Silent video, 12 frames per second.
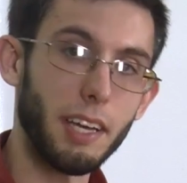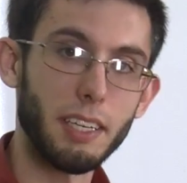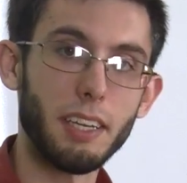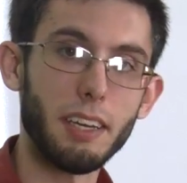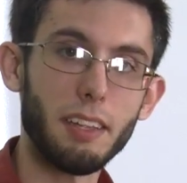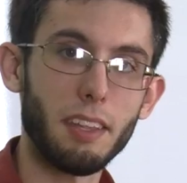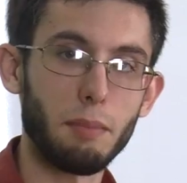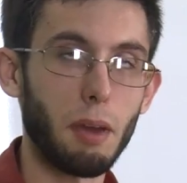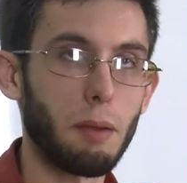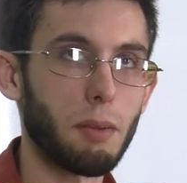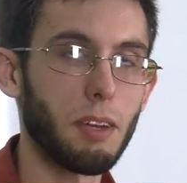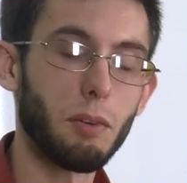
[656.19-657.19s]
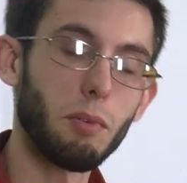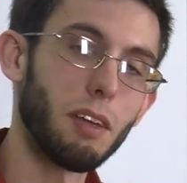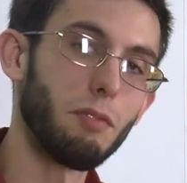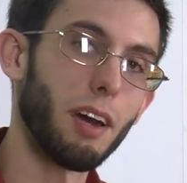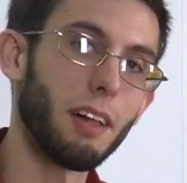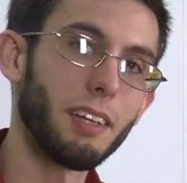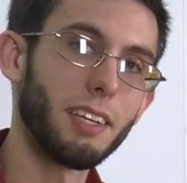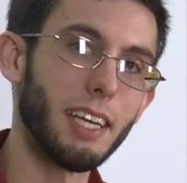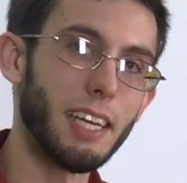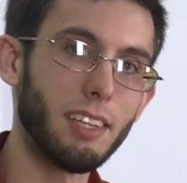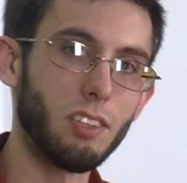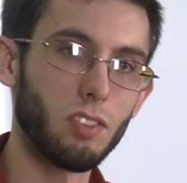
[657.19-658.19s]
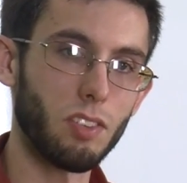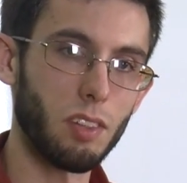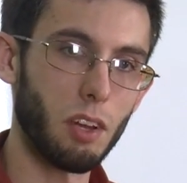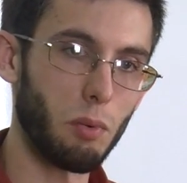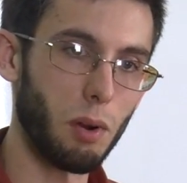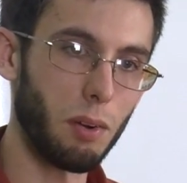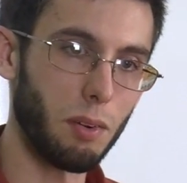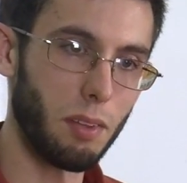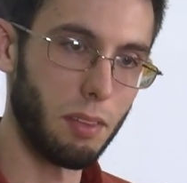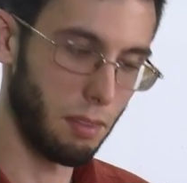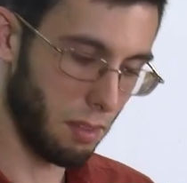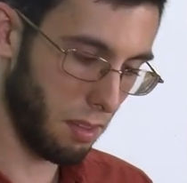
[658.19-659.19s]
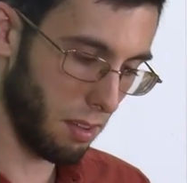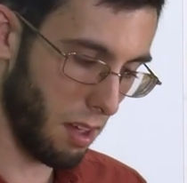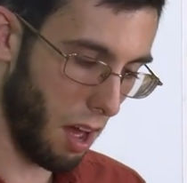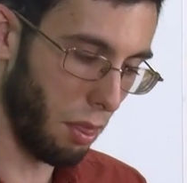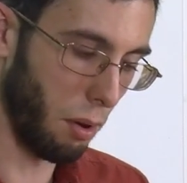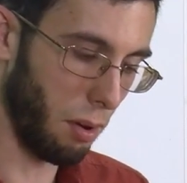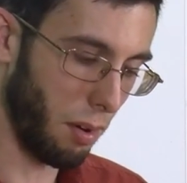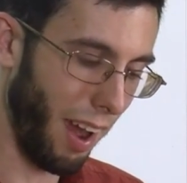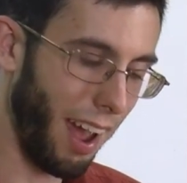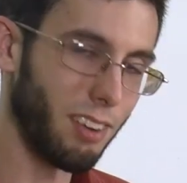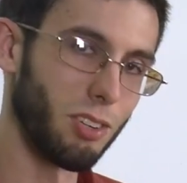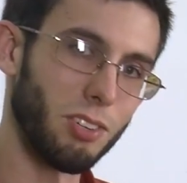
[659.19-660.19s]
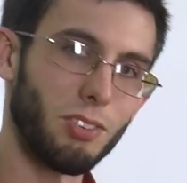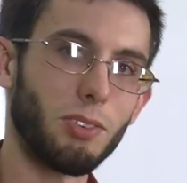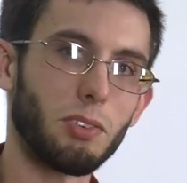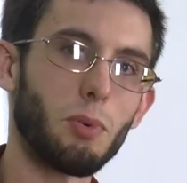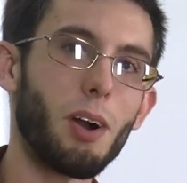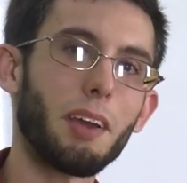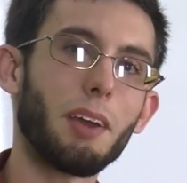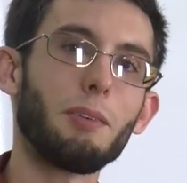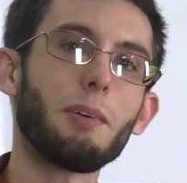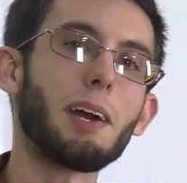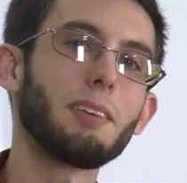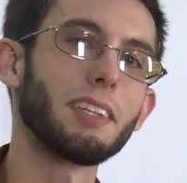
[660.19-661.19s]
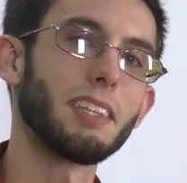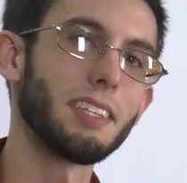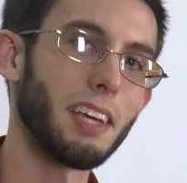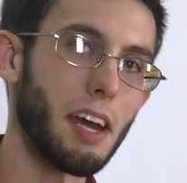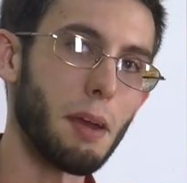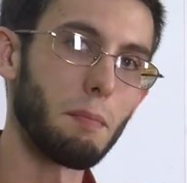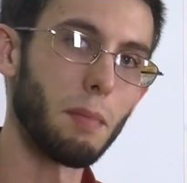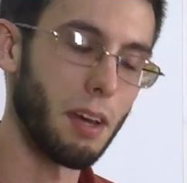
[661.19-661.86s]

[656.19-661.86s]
idea that might be equally valid is there were other hadrosaurs walking around at the time.